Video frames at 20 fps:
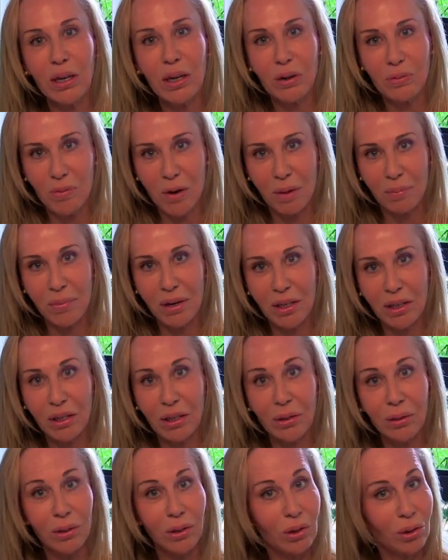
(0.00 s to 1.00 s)
you want me
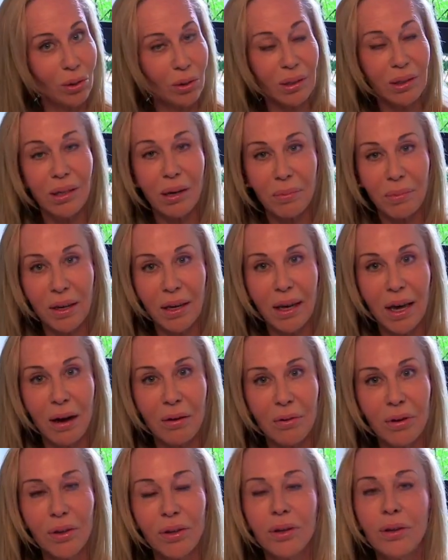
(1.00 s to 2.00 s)
to sort something
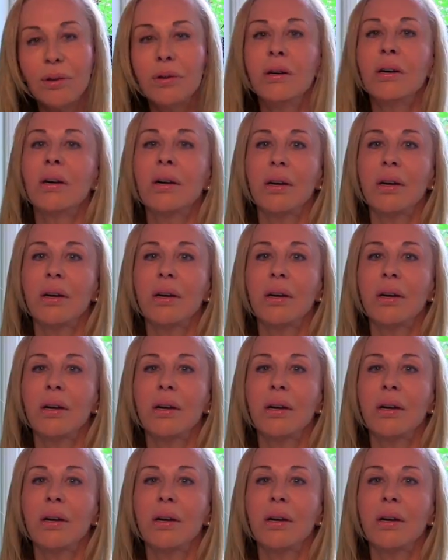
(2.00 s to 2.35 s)
out with you,